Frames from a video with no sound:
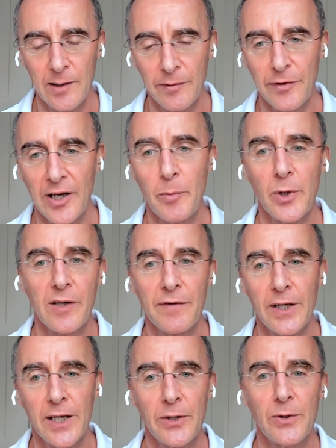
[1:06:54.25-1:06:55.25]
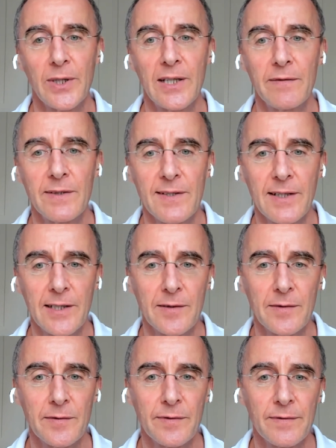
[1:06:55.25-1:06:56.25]
framework for how do you have these kind
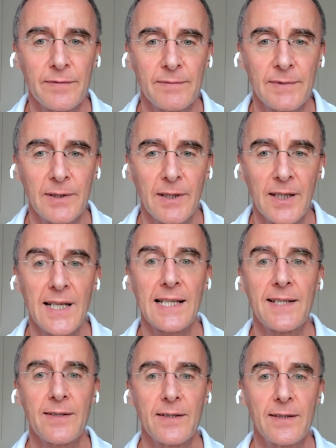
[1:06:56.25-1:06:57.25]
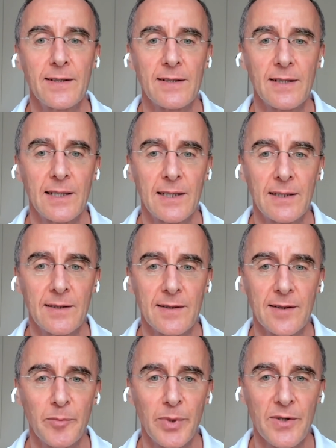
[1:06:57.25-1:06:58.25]
of you know, connected and
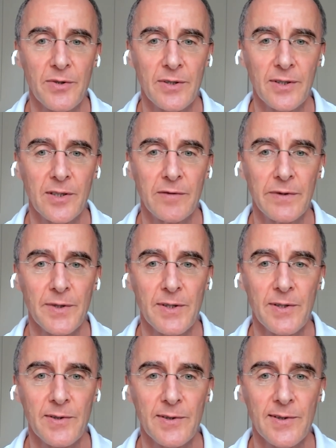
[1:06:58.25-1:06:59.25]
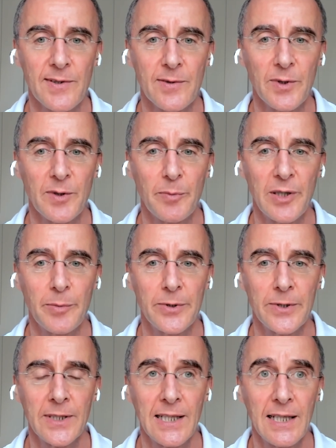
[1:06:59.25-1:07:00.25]
compassionate conversations with
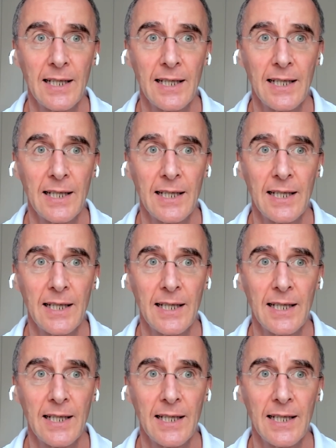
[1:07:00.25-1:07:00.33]
people.